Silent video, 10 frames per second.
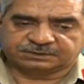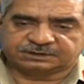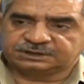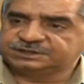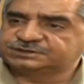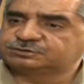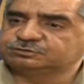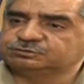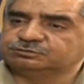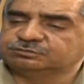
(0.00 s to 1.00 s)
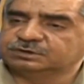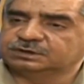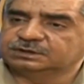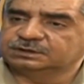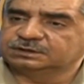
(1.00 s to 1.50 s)
it leads to
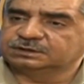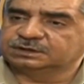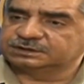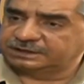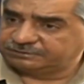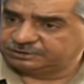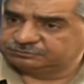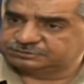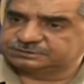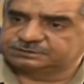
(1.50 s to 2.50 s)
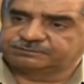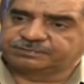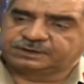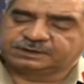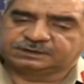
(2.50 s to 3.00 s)
other avenues.
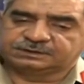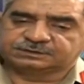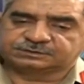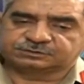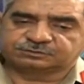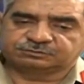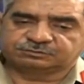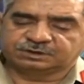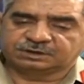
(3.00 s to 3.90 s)
So